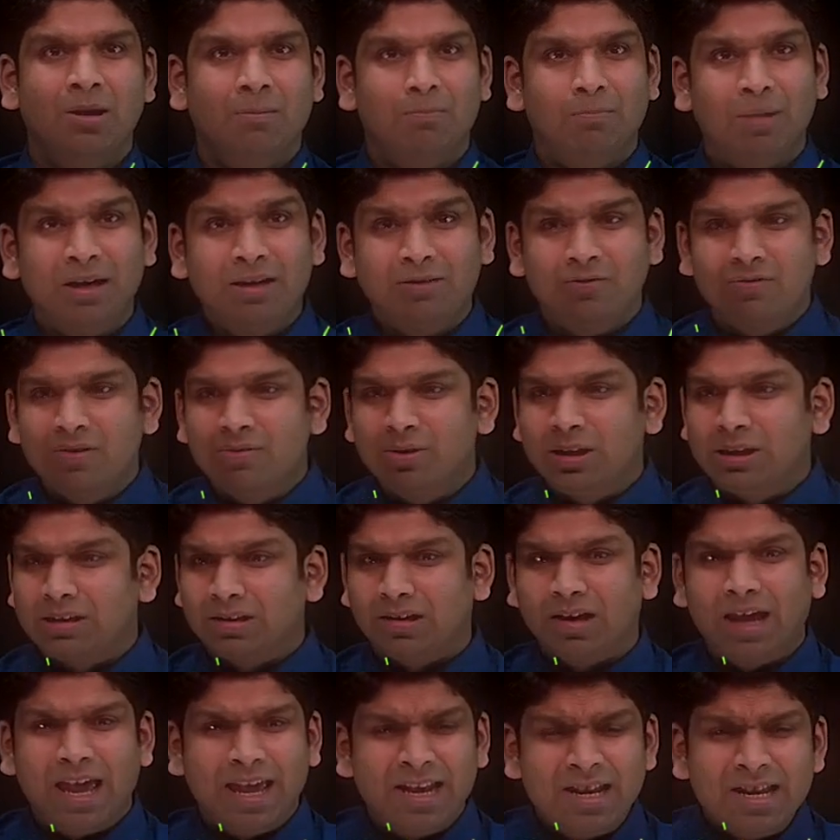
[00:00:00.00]
But we will,
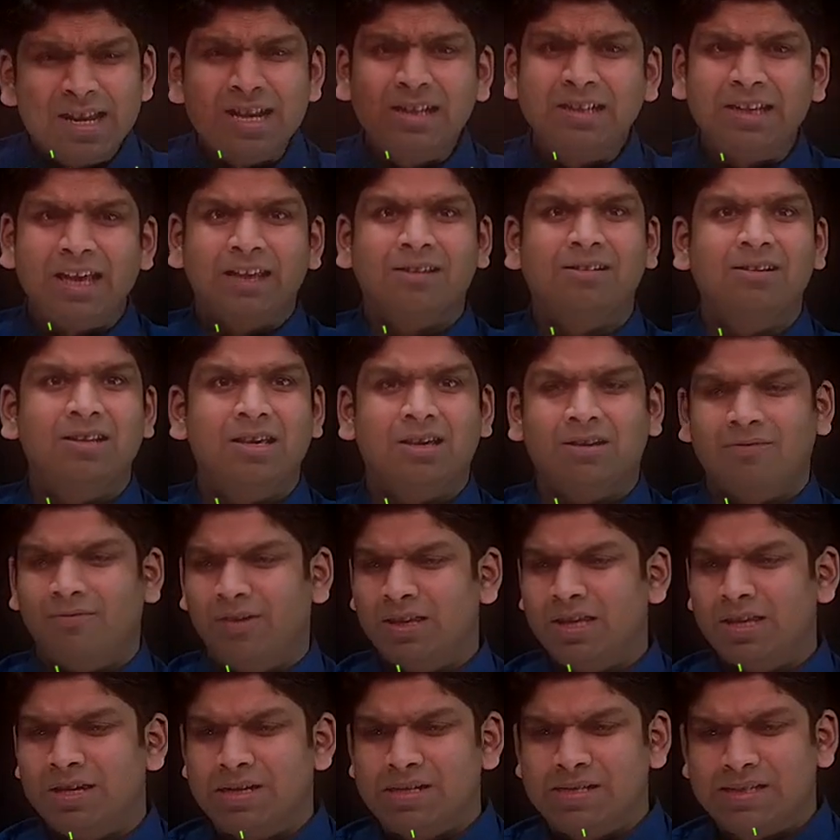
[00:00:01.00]
any technique,
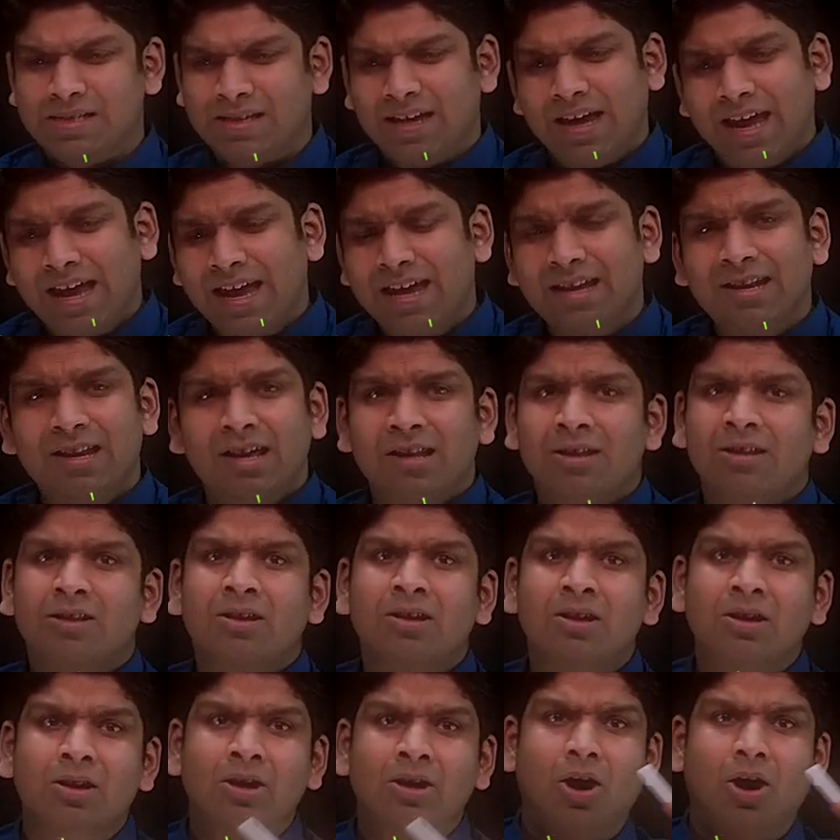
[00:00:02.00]
whether it's KNN
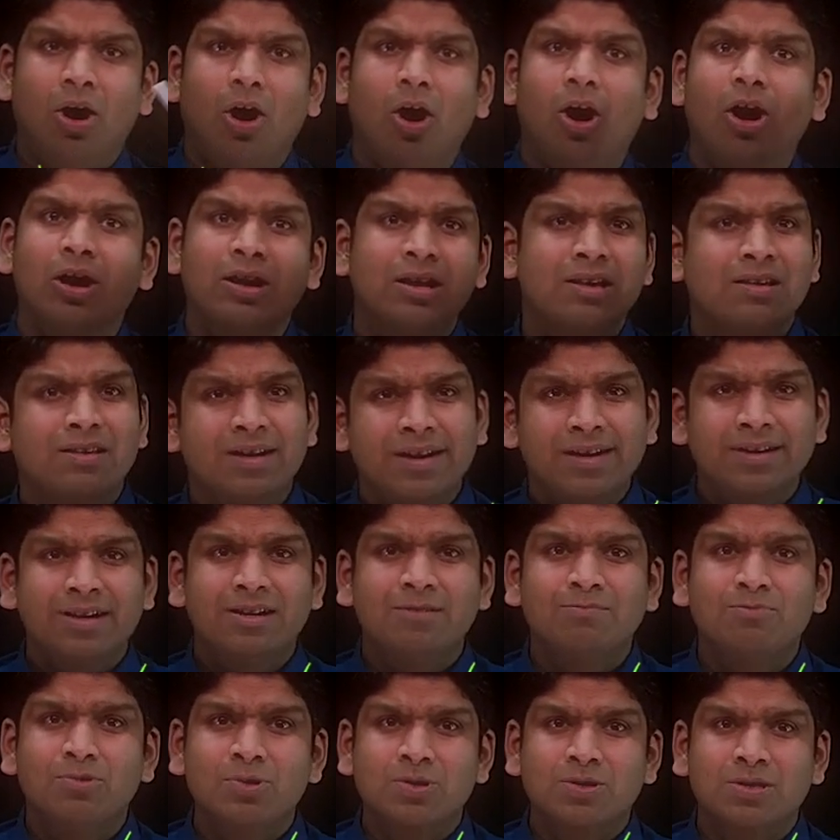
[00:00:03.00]
or a
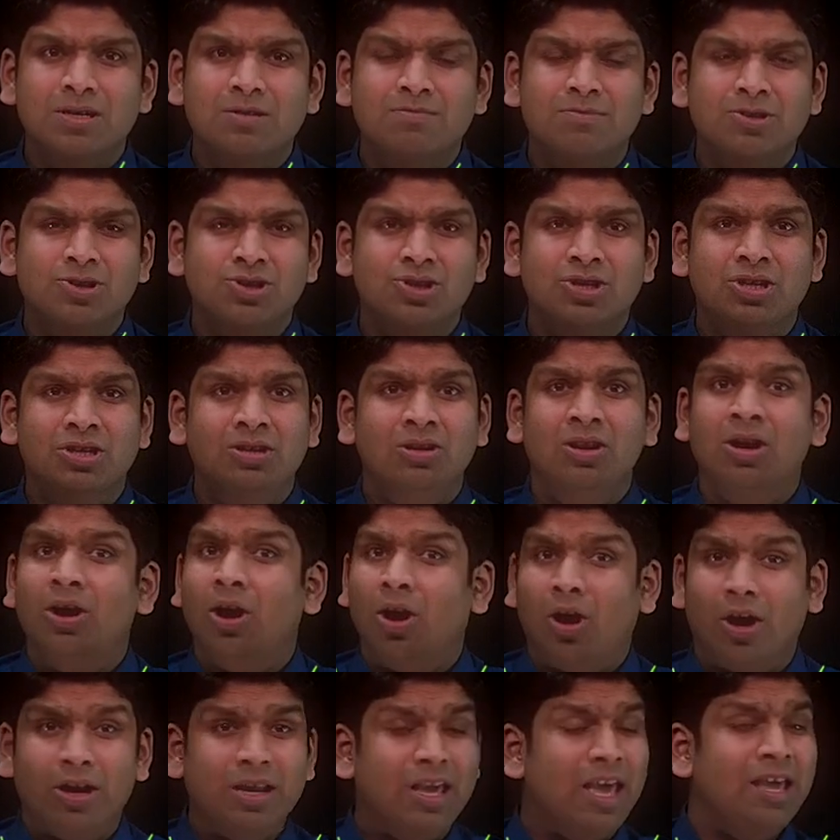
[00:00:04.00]
gradient boosted machine
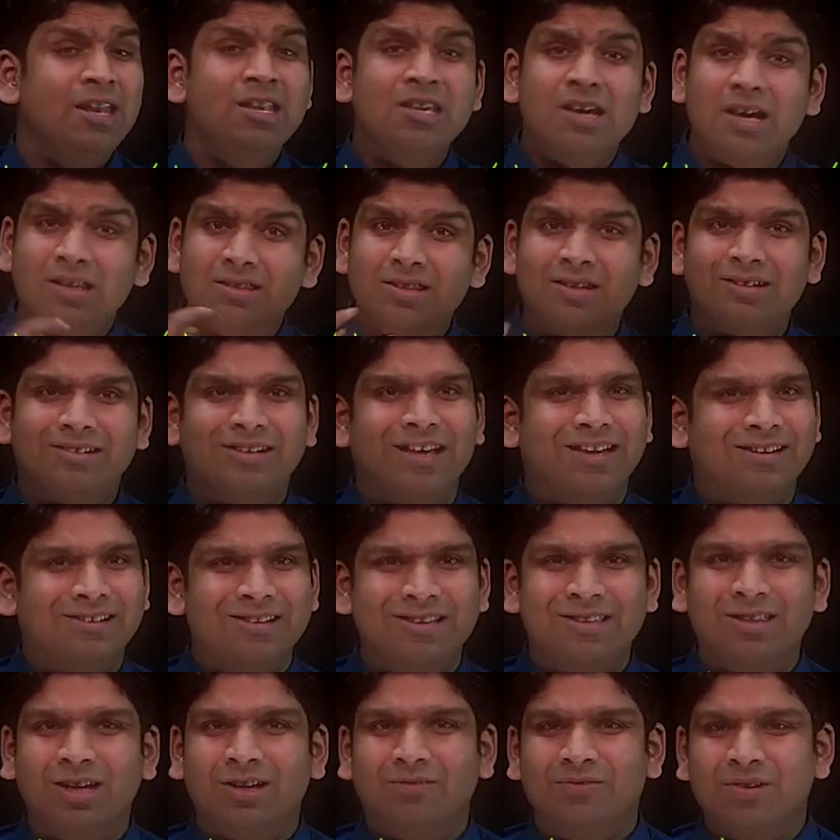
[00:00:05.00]
or any other
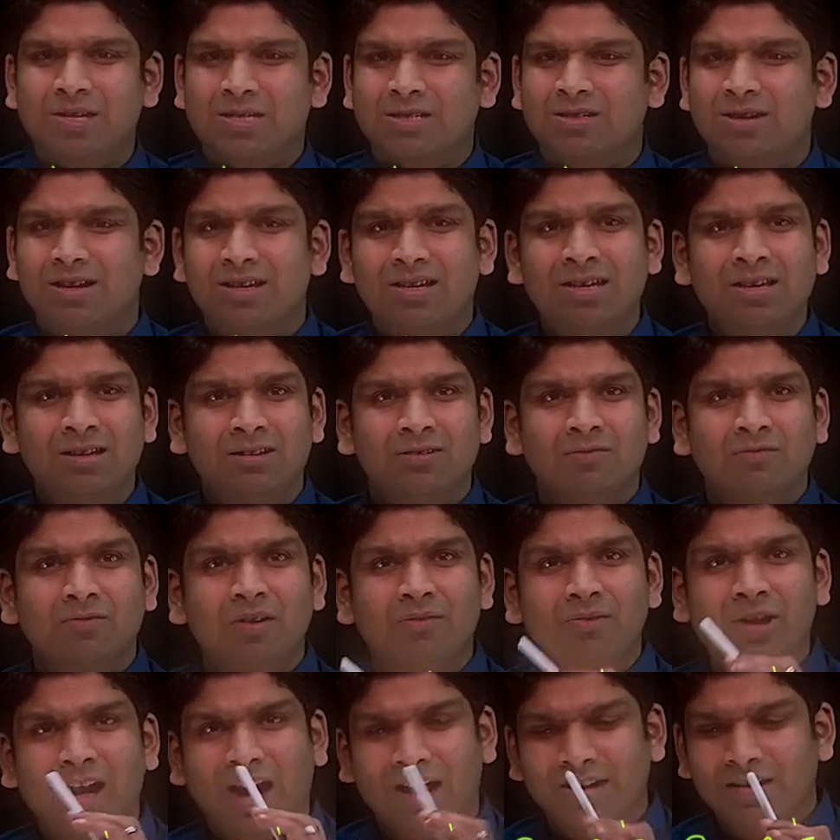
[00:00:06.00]
technique that we study, we
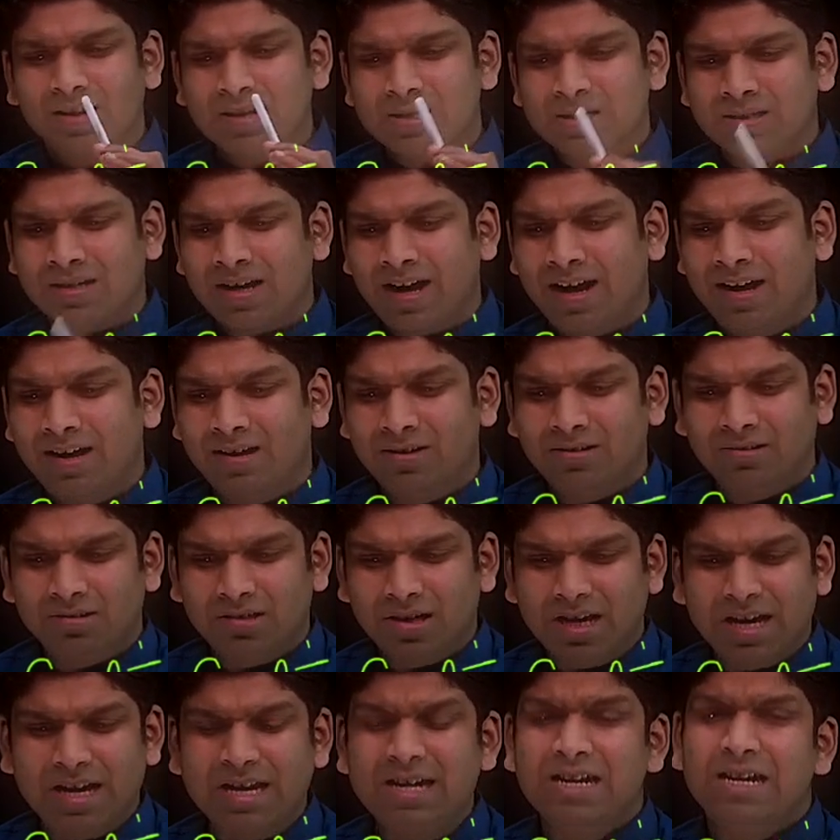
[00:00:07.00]
will understand
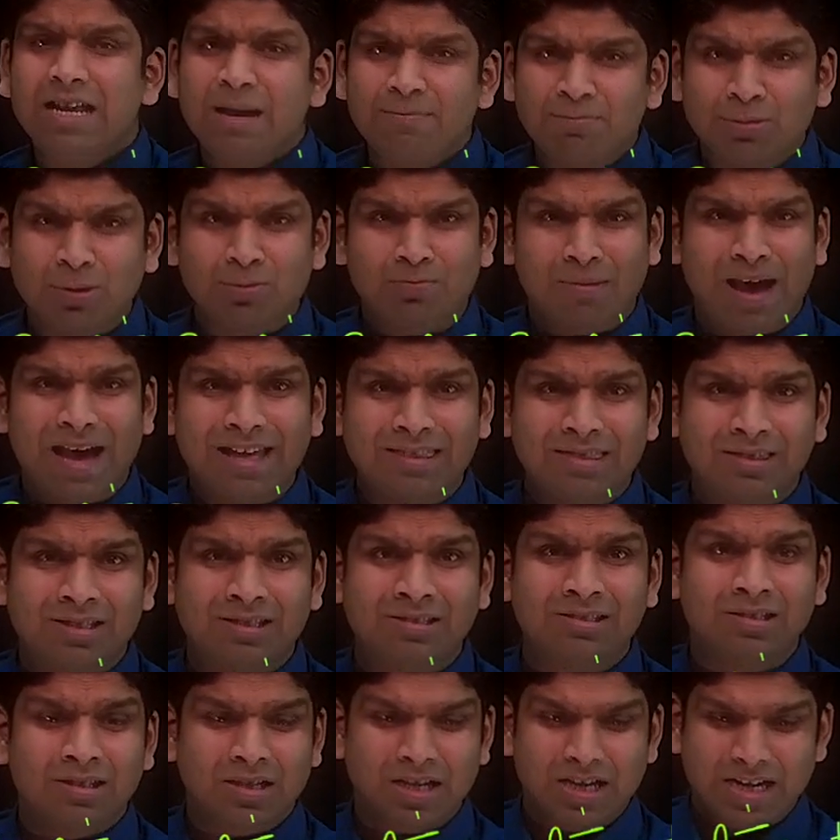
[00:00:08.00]
in-depth math,
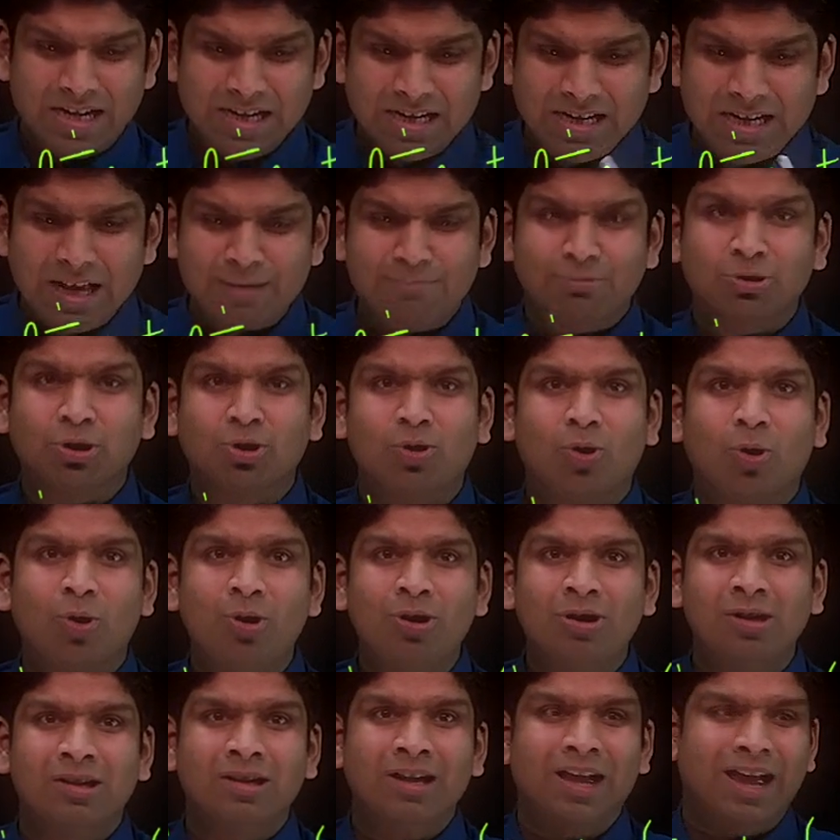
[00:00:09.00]
in-depth
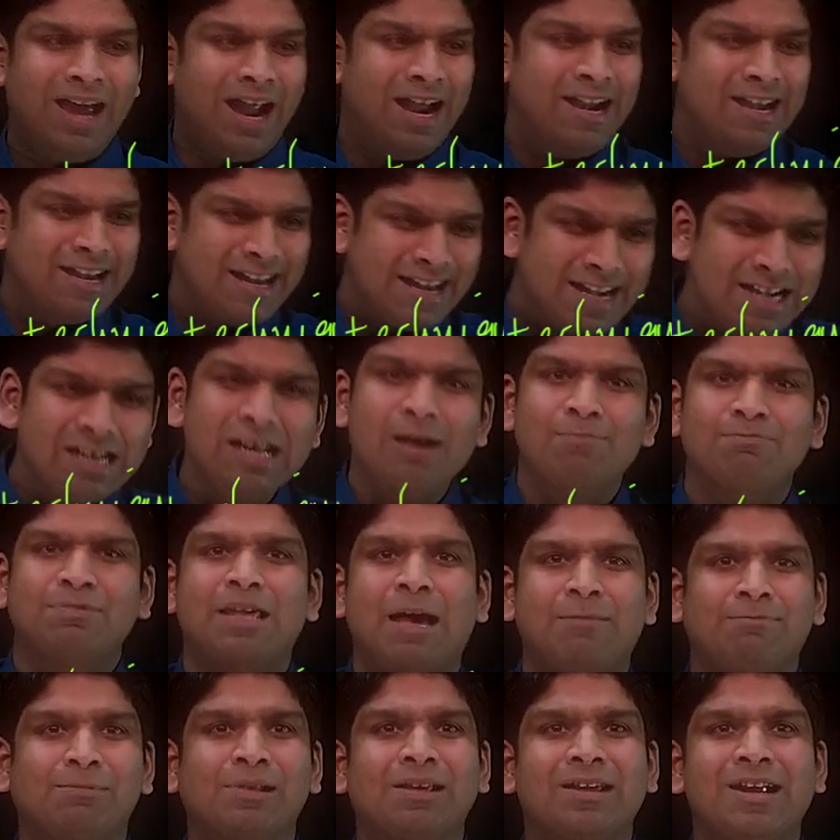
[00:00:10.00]
code and in-depth
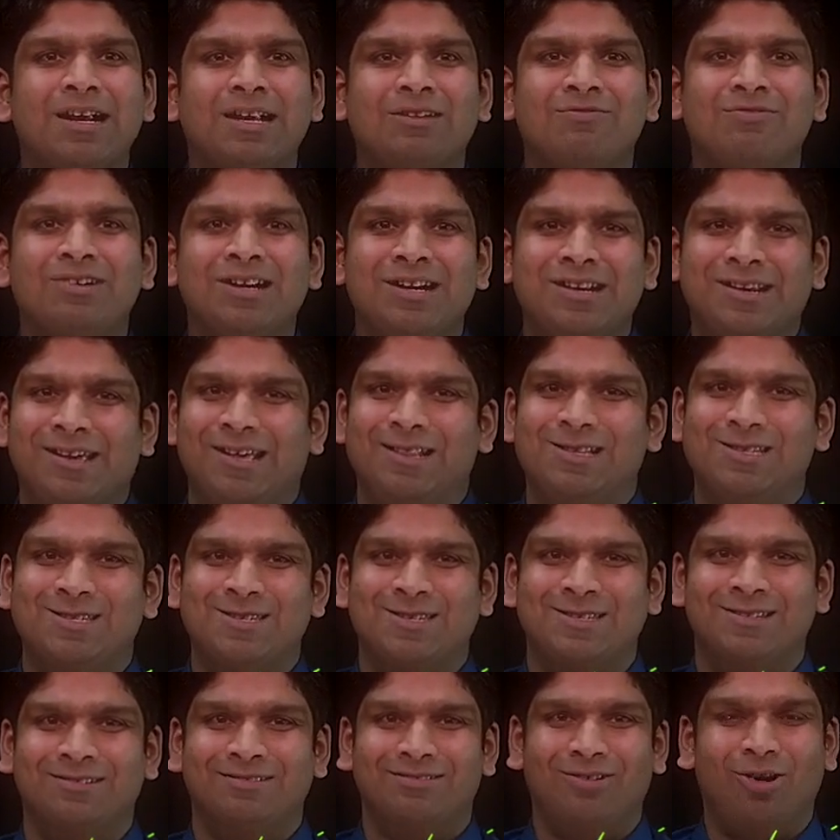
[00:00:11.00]
applicative
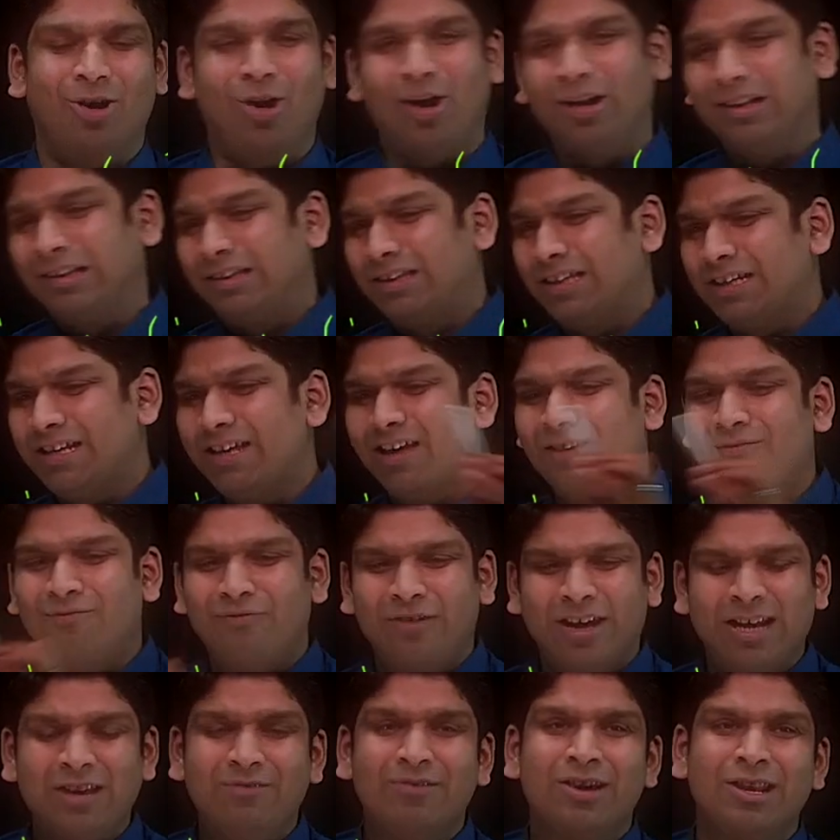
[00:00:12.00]
details. All three are
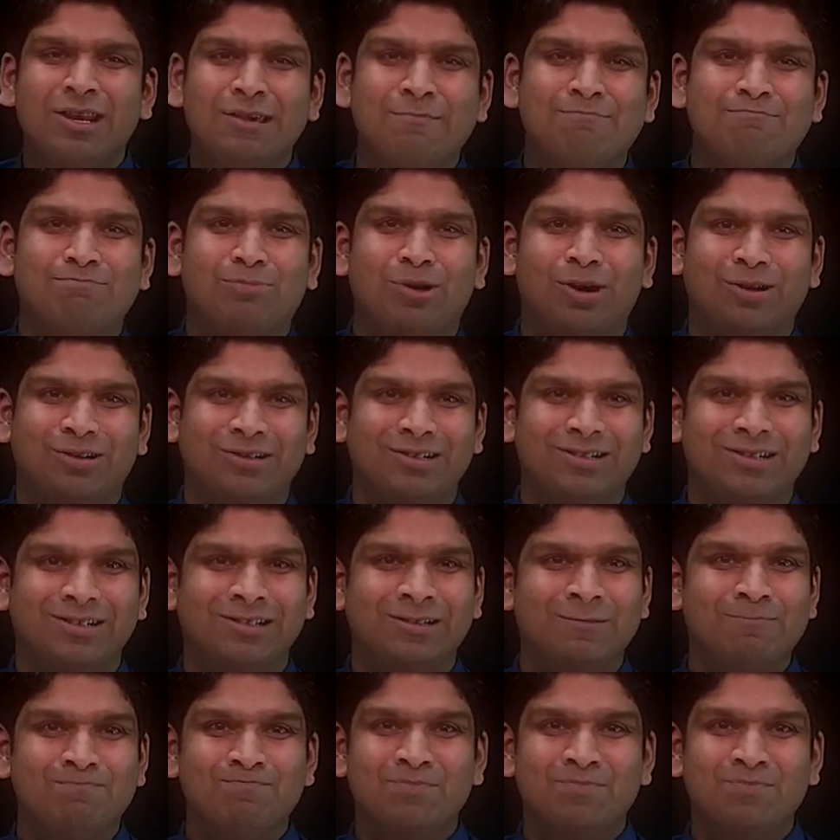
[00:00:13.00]
very, very important